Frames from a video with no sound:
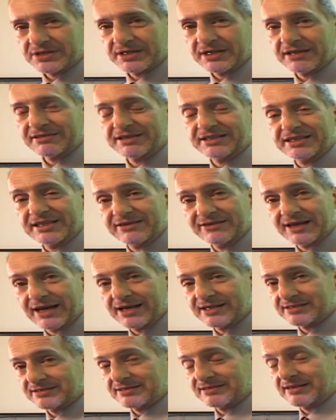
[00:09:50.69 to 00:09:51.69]
And I think these
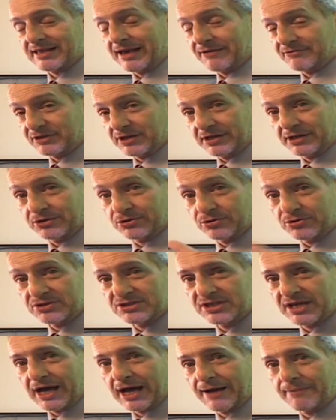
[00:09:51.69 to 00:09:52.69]
guys have done a good
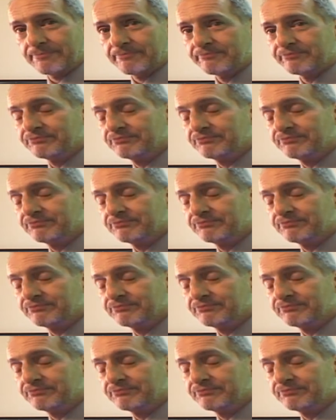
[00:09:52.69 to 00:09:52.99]
job.